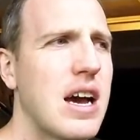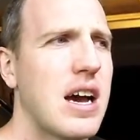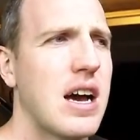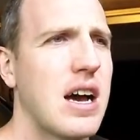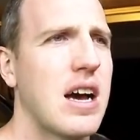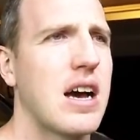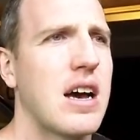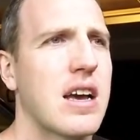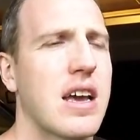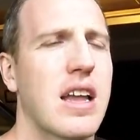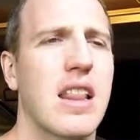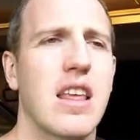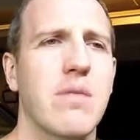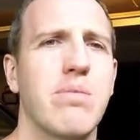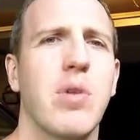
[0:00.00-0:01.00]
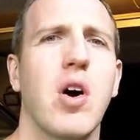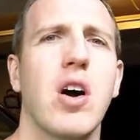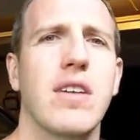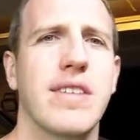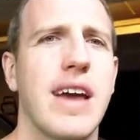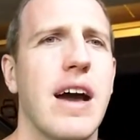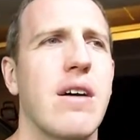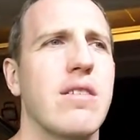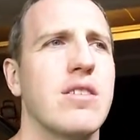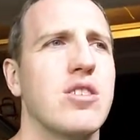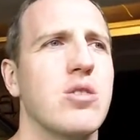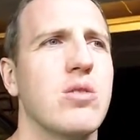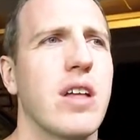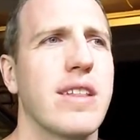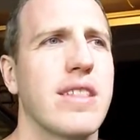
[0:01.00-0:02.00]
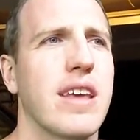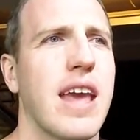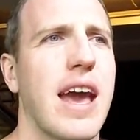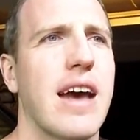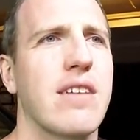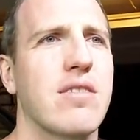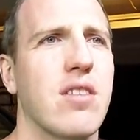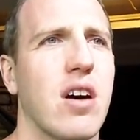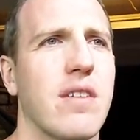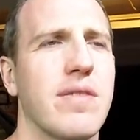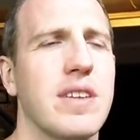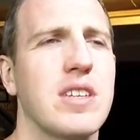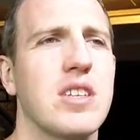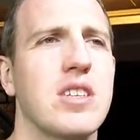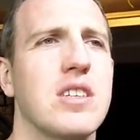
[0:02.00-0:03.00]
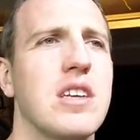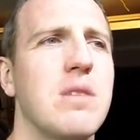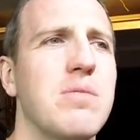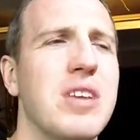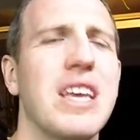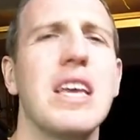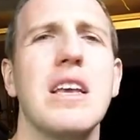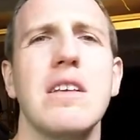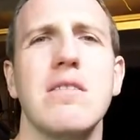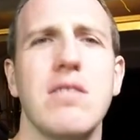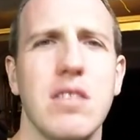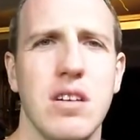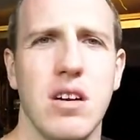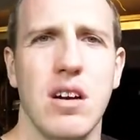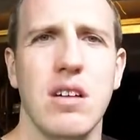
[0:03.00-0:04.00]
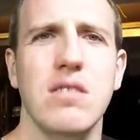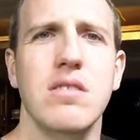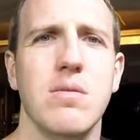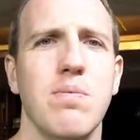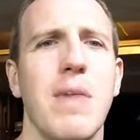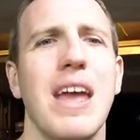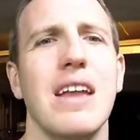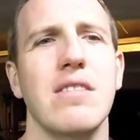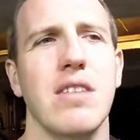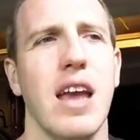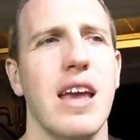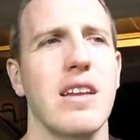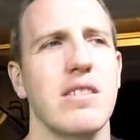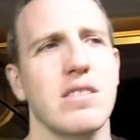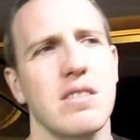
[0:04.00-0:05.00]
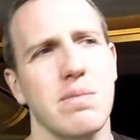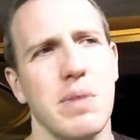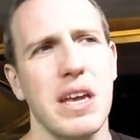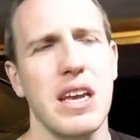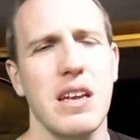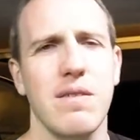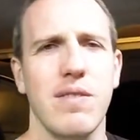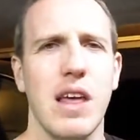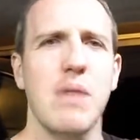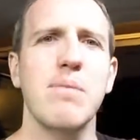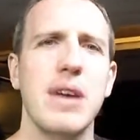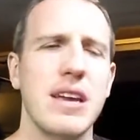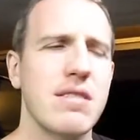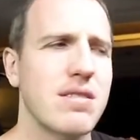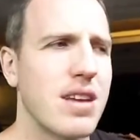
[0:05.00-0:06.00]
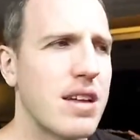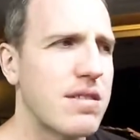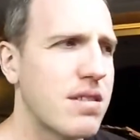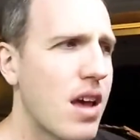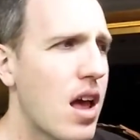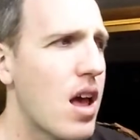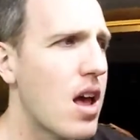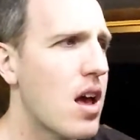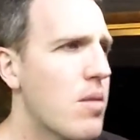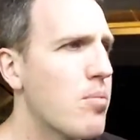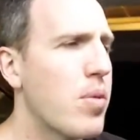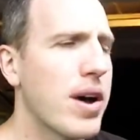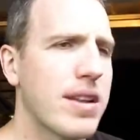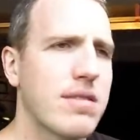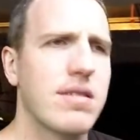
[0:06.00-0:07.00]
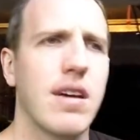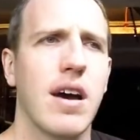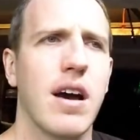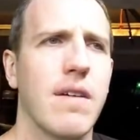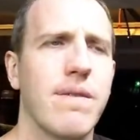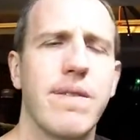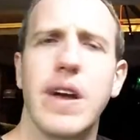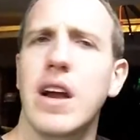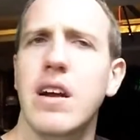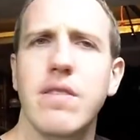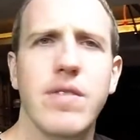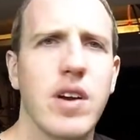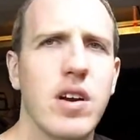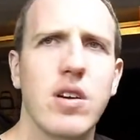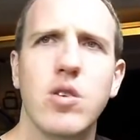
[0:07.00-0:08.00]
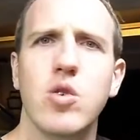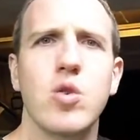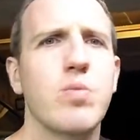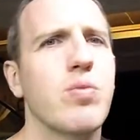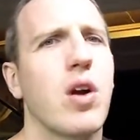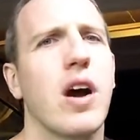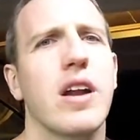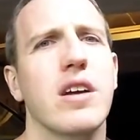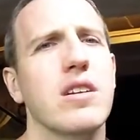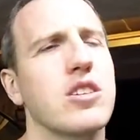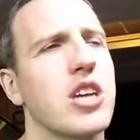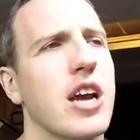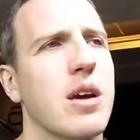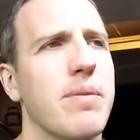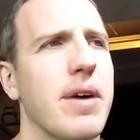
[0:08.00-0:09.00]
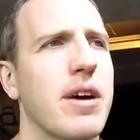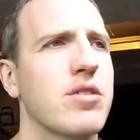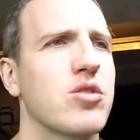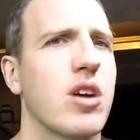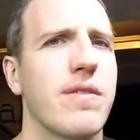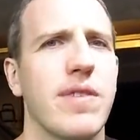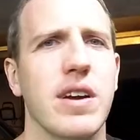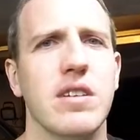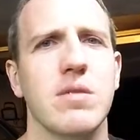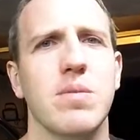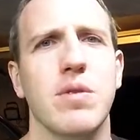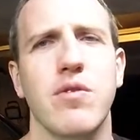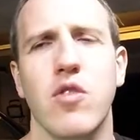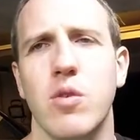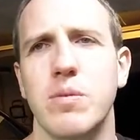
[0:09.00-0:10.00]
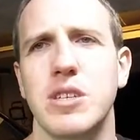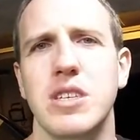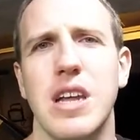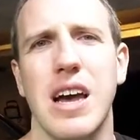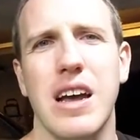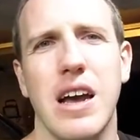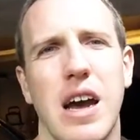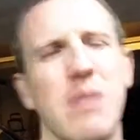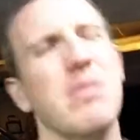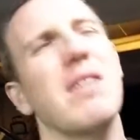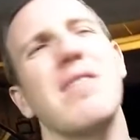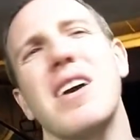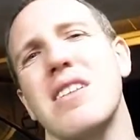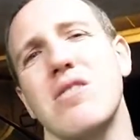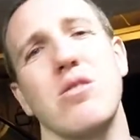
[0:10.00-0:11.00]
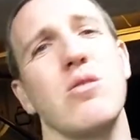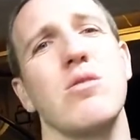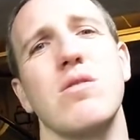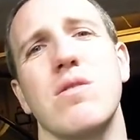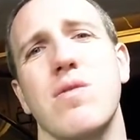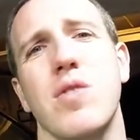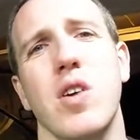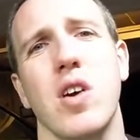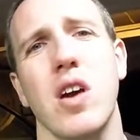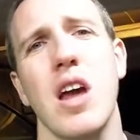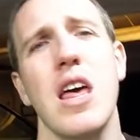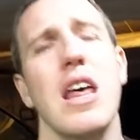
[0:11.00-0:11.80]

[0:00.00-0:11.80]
kind of bog down as you let the gas off. It just seemed easier to maintain a speed, if that makes sense. But very, very cool product. Check them out, trifectaperformance.com. They've got tunes for